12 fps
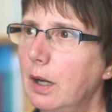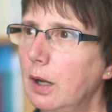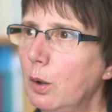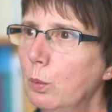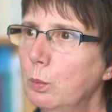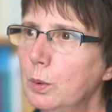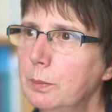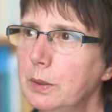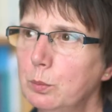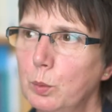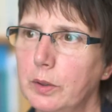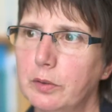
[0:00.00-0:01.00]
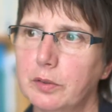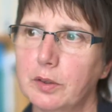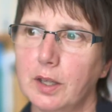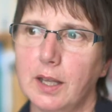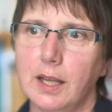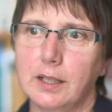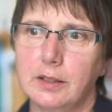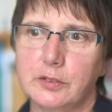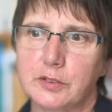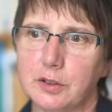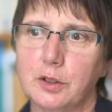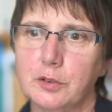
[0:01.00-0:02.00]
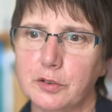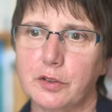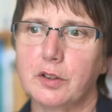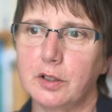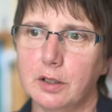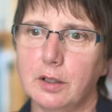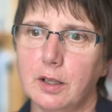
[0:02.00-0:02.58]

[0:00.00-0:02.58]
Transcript: a woman with concerns that